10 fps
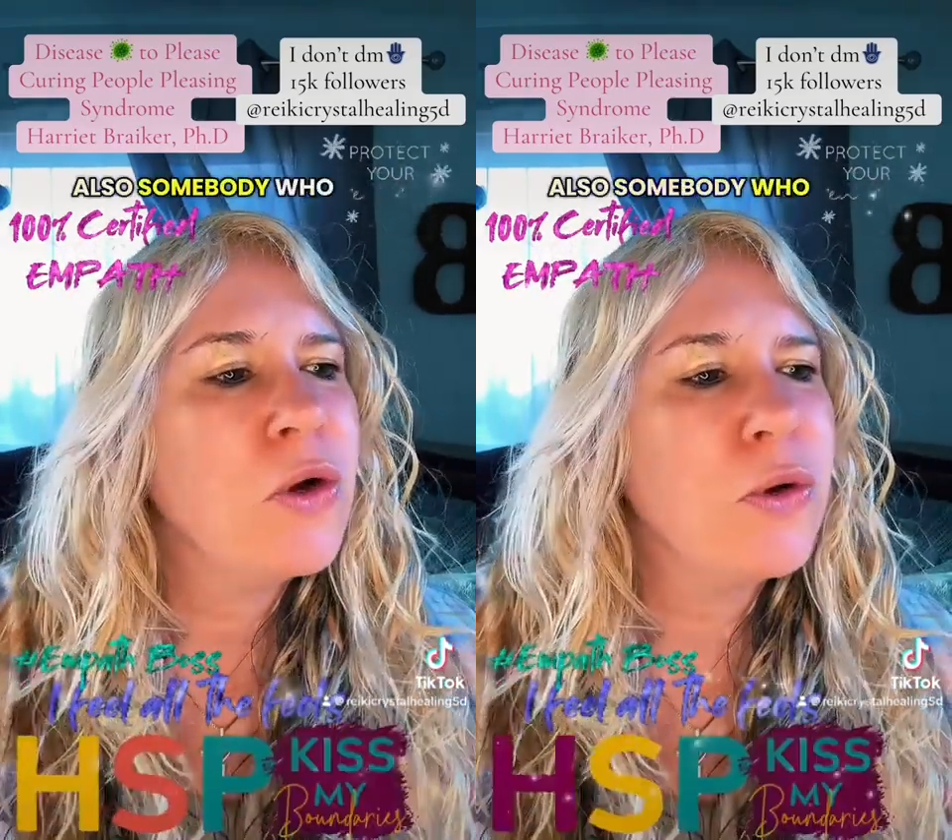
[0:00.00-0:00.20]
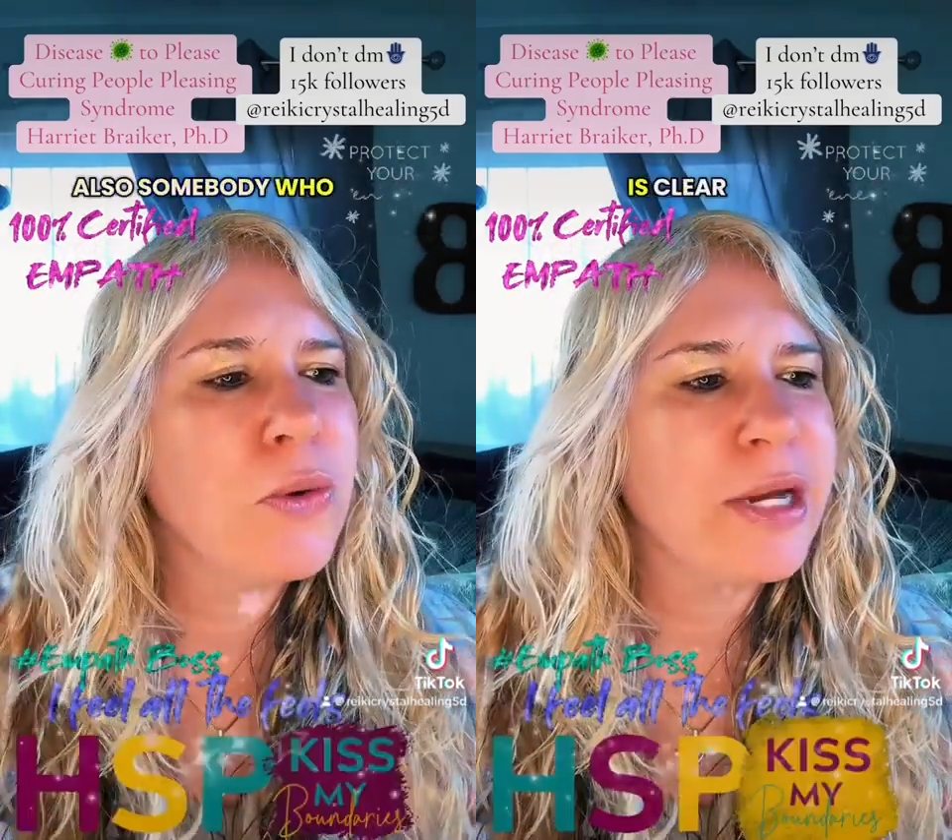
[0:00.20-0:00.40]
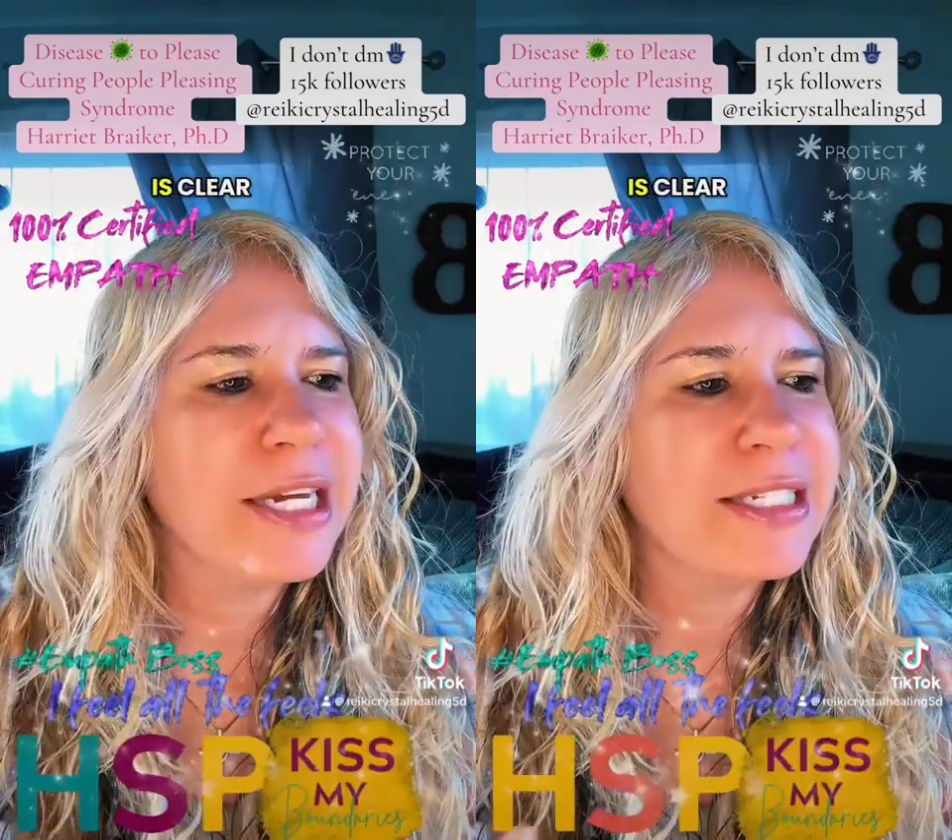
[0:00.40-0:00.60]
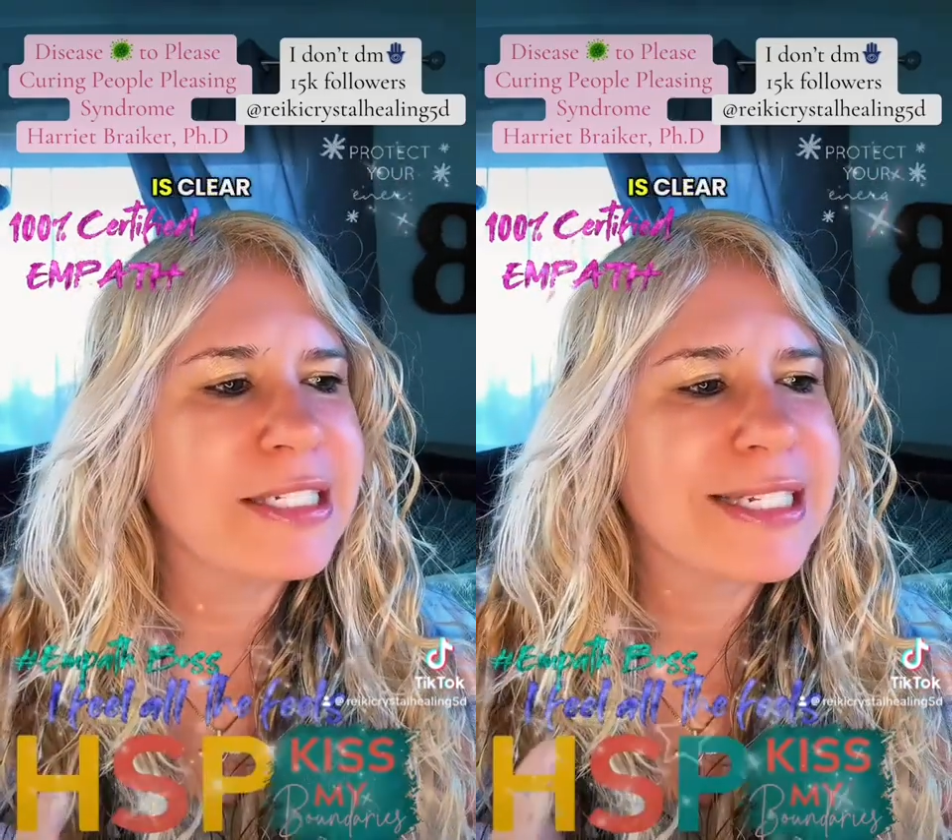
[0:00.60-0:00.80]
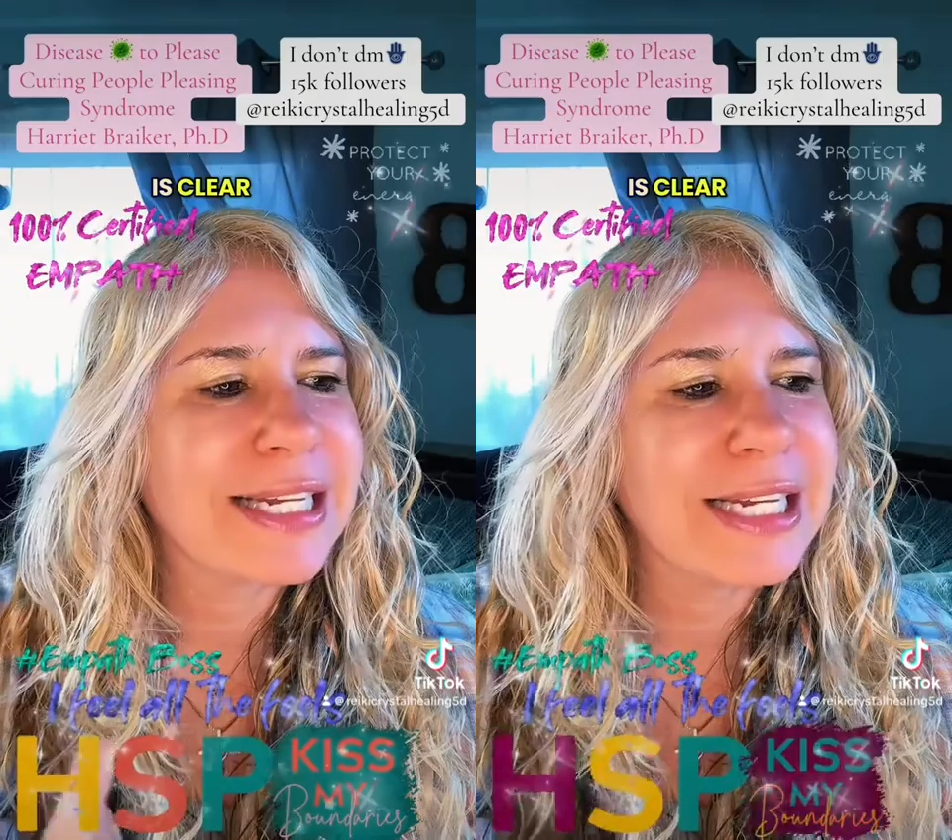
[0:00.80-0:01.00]
who
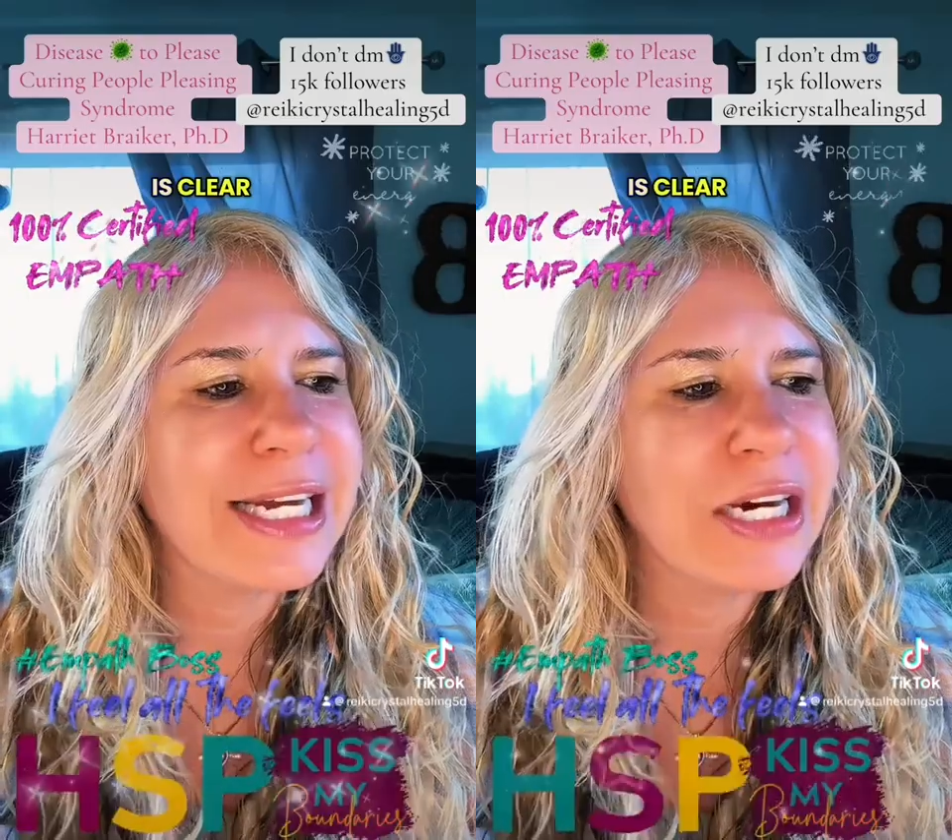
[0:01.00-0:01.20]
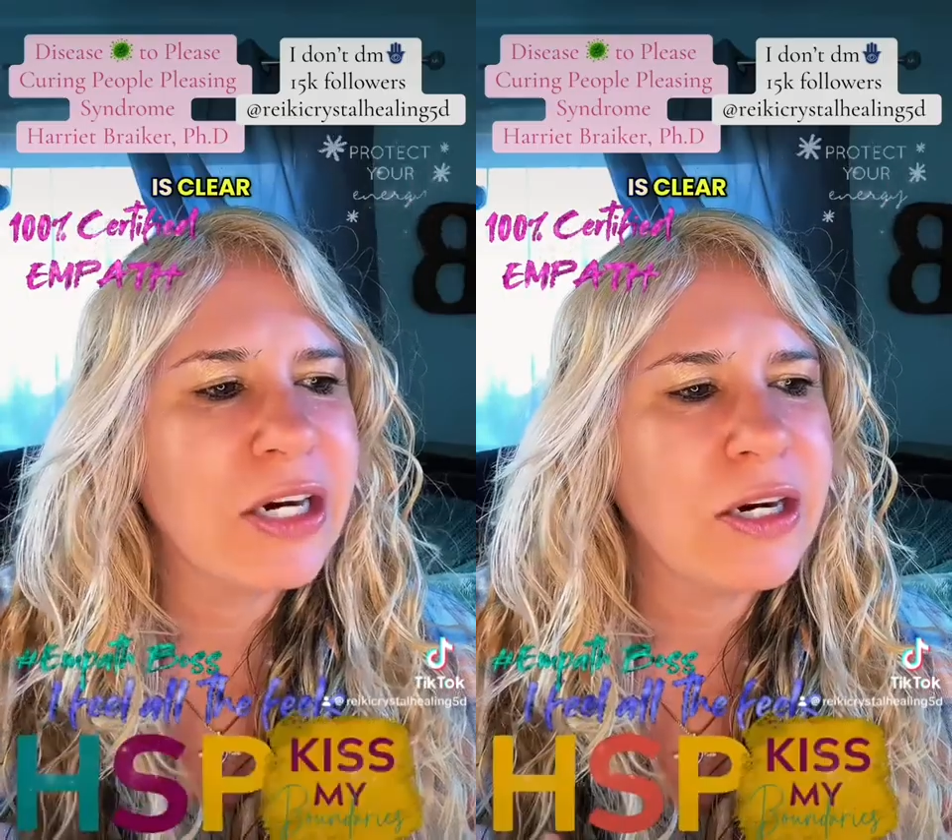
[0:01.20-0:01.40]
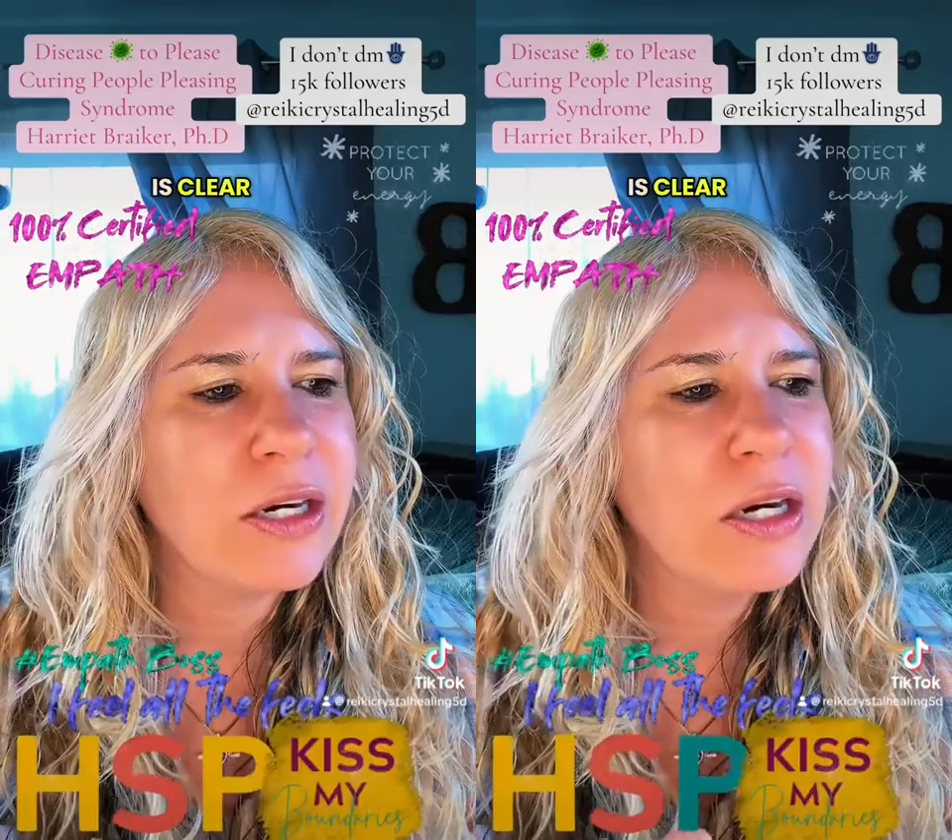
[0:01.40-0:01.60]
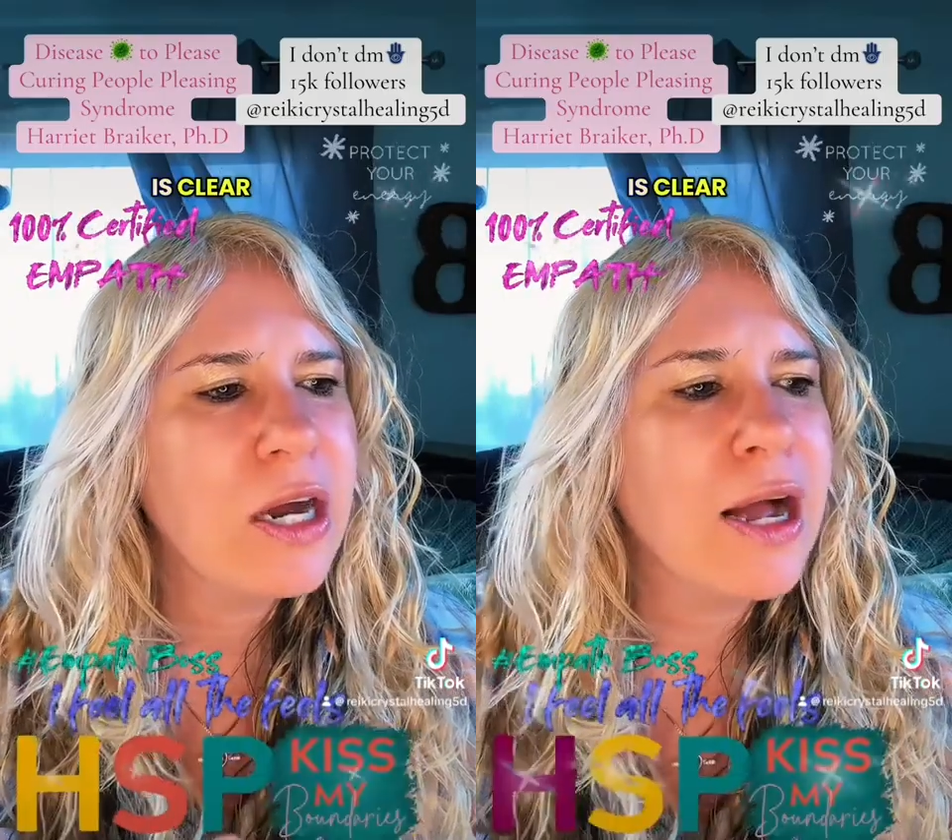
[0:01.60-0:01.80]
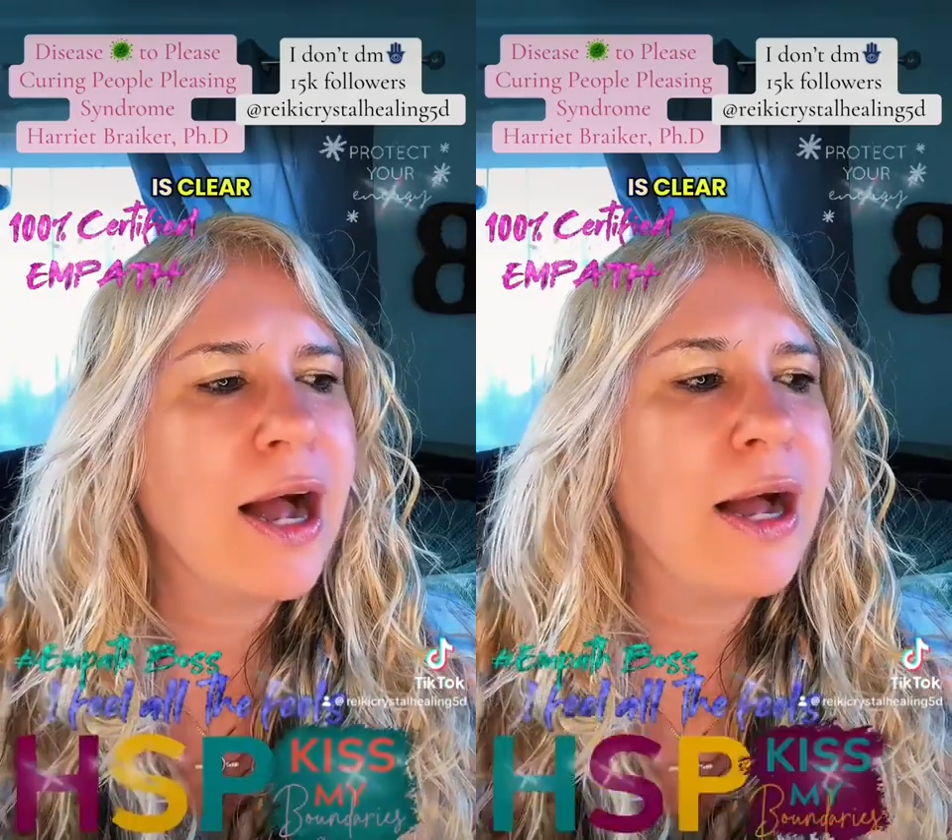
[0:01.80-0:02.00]
is cognizant,